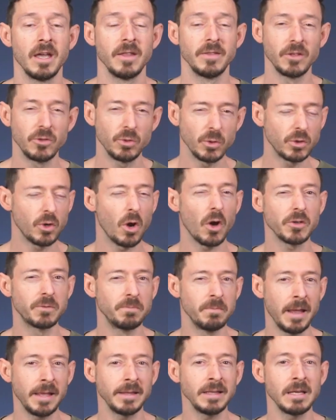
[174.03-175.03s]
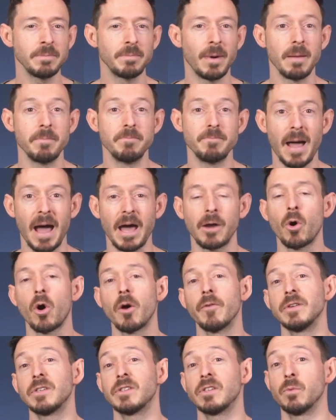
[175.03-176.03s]
This was caused mainly by bad
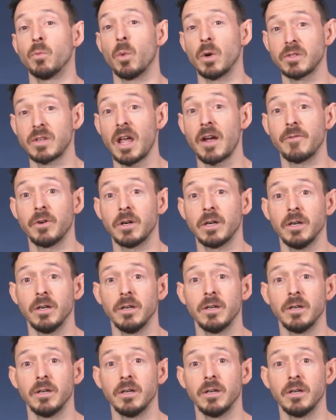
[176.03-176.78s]
harvests in West Africa,